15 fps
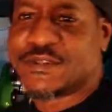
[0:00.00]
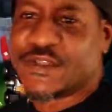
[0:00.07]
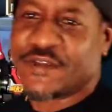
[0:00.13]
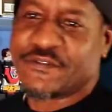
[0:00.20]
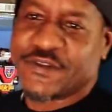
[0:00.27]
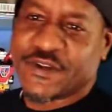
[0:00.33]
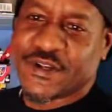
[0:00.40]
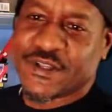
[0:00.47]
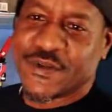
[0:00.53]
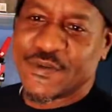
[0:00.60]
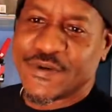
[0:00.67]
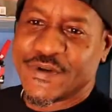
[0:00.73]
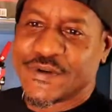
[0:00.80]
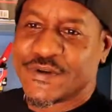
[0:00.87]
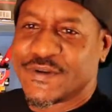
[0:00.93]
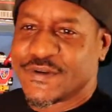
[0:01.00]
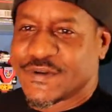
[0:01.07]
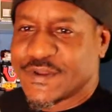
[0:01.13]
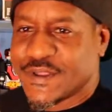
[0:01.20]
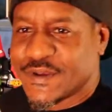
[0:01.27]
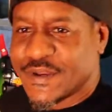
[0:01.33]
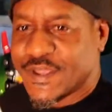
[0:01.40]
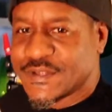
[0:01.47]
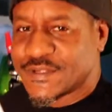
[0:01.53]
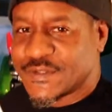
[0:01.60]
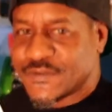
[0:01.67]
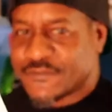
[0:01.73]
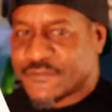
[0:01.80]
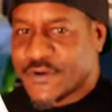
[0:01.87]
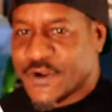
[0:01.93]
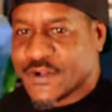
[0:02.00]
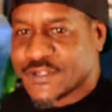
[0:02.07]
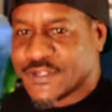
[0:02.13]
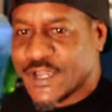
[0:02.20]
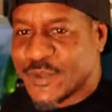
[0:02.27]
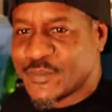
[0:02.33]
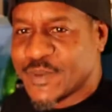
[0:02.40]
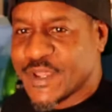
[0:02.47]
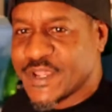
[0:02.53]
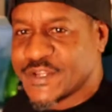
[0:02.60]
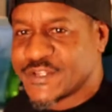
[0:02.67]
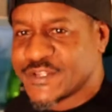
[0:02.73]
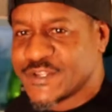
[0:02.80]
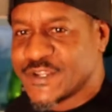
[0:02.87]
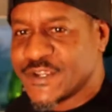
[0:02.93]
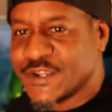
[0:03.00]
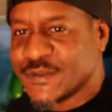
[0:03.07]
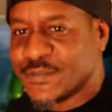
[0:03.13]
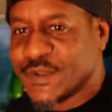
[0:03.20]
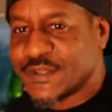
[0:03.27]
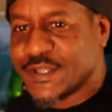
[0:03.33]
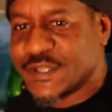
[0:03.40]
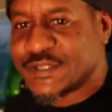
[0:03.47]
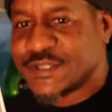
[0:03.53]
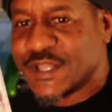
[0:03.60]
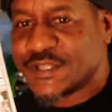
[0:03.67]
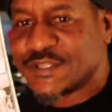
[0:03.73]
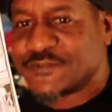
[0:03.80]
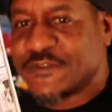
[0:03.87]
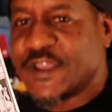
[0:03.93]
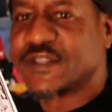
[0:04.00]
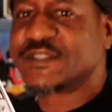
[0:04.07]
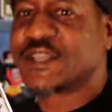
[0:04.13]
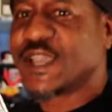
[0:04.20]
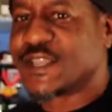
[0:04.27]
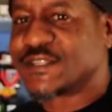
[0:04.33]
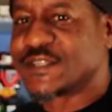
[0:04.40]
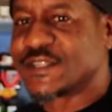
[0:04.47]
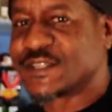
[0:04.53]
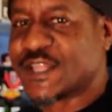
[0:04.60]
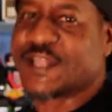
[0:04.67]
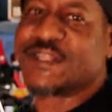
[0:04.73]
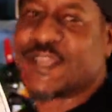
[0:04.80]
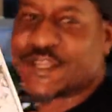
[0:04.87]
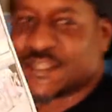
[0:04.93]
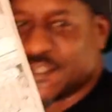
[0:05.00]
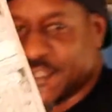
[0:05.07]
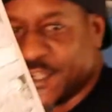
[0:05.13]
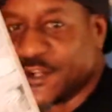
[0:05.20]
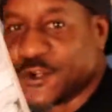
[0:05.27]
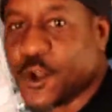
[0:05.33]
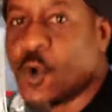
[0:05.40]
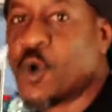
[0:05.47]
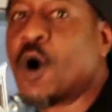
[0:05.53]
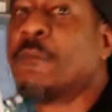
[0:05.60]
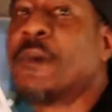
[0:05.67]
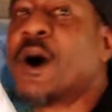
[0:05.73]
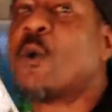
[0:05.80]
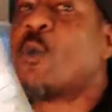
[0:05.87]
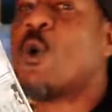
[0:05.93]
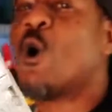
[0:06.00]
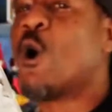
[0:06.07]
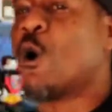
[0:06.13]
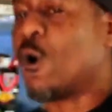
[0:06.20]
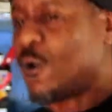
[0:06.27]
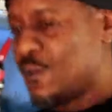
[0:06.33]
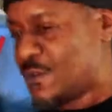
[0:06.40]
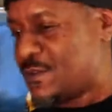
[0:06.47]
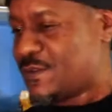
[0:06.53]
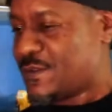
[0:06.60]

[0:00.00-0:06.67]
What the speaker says: they've included a nice little Far Side page in here. Man, that's fantastic. That's actually gonna go on my wall.